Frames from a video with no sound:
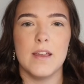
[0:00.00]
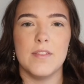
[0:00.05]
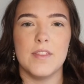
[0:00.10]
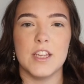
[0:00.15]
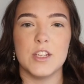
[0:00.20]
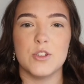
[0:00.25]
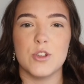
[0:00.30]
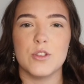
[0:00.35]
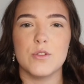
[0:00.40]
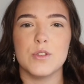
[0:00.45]

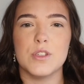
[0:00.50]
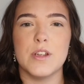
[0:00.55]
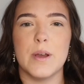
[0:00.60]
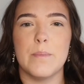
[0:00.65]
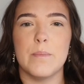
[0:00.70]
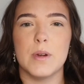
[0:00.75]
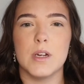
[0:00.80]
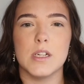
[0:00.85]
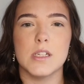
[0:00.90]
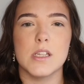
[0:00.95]
Then took those
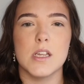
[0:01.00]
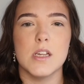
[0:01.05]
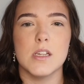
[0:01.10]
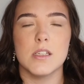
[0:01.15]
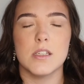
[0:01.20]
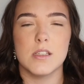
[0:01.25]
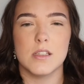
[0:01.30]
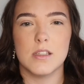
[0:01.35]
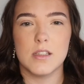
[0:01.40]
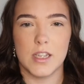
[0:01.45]
numbers,
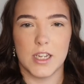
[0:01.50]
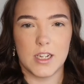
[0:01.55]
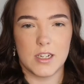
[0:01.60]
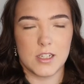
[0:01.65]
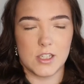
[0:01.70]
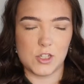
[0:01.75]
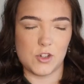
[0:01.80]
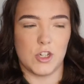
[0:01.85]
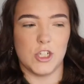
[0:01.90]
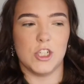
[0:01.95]
like
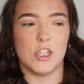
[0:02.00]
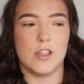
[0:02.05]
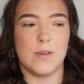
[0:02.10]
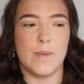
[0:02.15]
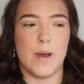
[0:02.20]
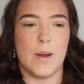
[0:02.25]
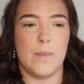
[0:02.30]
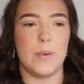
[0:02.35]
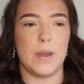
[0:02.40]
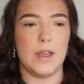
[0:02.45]
scrunched
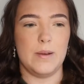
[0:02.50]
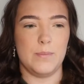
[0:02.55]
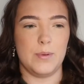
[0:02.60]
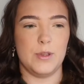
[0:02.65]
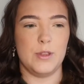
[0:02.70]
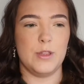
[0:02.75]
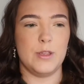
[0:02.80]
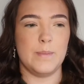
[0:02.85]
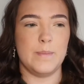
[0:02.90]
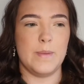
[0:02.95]
them up and
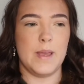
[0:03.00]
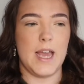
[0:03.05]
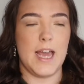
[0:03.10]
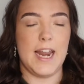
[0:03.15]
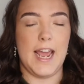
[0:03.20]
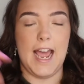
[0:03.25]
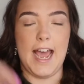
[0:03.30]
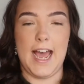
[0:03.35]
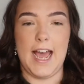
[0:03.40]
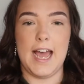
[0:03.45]
put them
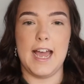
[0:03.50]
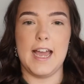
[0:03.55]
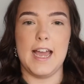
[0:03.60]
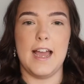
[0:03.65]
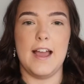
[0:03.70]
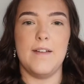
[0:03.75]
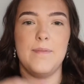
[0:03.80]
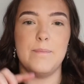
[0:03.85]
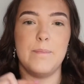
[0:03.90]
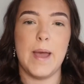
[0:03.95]
in a hat
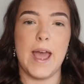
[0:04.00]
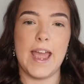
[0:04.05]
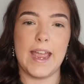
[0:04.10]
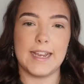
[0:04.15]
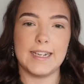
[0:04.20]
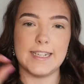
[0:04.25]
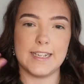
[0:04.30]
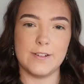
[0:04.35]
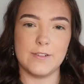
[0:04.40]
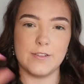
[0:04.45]
and
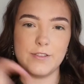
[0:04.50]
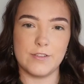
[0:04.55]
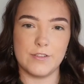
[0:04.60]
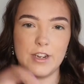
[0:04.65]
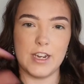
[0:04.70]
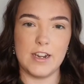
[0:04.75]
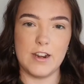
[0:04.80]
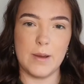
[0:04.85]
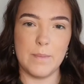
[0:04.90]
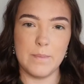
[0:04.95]
picked out
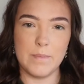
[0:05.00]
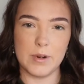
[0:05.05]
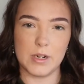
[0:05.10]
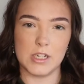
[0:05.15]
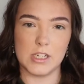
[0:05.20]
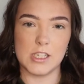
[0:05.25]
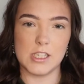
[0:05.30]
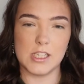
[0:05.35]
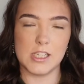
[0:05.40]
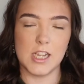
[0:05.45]
three
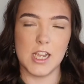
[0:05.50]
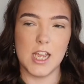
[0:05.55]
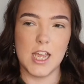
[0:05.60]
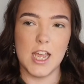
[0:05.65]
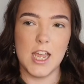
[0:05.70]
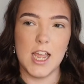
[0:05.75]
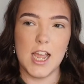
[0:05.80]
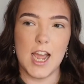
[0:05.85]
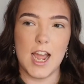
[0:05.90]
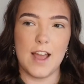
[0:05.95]
numbers.
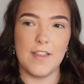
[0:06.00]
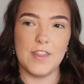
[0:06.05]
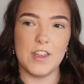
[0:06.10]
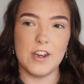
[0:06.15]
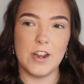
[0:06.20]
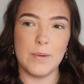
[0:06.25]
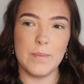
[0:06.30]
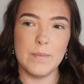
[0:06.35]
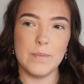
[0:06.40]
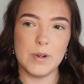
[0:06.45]
And the
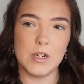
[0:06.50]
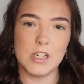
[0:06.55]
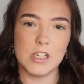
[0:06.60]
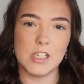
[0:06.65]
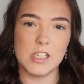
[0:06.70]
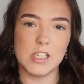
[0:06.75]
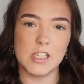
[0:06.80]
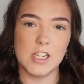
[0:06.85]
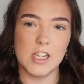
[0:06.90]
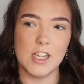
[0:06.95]

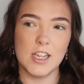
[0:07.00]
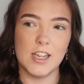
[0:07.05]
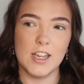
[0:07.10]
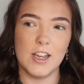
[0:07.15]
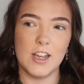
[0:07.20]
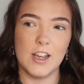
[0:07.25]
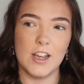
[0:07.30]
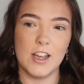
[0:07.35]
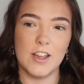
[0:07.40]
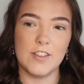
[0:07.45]
numbers
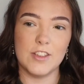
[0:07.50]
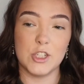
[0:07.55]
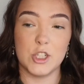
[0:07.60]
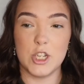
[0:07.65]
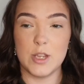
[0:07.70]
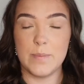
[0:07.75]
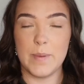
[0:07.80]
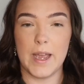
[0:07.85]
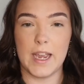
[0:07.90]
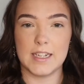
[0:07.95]
that
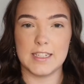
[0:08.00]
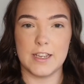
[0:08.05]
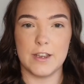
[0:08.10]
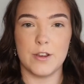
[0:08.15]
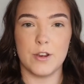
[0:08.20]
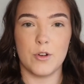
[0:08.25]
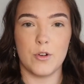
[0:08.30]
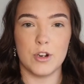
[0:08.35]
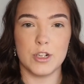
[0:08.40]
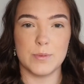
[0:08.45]
she picked
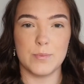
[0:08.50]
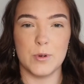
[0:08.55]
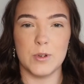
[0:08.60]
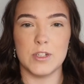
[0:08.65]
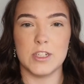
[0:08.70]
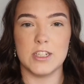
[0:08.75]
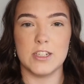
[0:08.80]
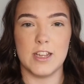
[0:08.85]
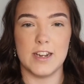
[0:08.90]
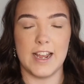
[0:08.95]
out
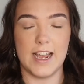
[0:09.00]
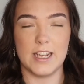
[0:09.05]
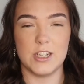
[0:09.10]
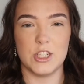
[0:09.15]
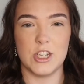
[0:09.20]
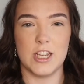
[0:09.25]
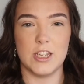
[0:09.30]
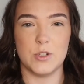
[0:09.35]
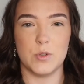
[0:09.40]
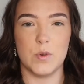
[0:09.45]
corresponded to an
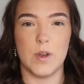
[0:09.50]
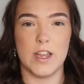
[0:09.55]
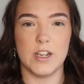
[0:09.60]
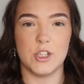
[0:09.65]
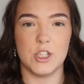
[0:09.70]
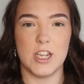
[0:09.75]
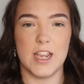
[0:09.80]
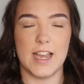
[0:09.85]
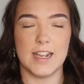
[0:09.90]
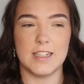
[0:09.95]
eyeshadow
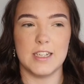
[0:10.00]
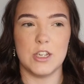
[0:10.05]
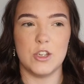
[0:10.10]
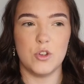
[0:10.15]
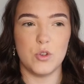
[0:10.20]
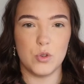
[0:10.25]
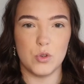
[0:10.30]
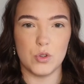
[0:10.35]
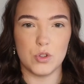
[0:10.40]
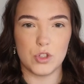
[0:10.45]
and she had to
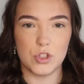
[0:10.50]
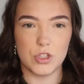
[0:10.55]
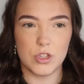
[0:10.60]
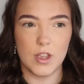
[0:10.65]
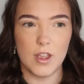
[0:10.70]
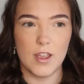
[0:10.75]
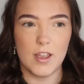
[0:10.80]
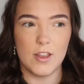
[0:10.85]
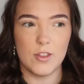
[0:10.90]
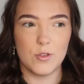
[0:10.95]
use
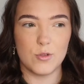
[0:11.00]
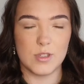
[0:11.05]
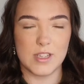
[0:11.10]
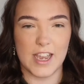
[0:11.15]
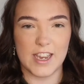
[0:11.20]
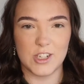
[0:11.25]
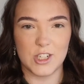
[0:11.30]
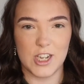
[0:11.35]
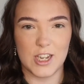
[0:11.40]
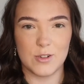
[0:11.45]
those
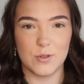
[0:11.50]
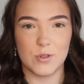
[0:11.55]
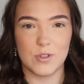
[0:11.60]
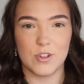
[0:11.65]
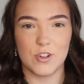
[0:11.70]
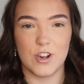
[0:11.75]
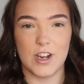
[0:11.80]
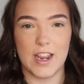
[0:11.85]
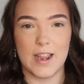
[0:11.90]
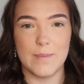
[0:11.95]
eyeshadows
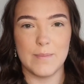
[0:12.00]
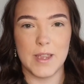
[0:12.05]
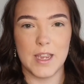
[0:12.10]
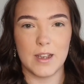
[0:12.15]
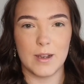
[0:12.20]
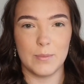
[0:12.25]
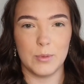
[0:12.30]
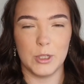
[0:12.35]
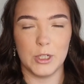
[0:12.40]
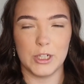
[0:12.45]
to create a
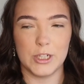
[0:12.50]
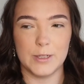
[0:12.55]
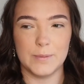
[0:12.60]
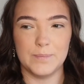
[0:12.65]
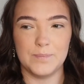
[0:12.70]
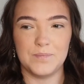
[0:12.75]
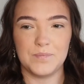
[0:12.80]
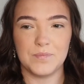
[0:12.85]
makeup look.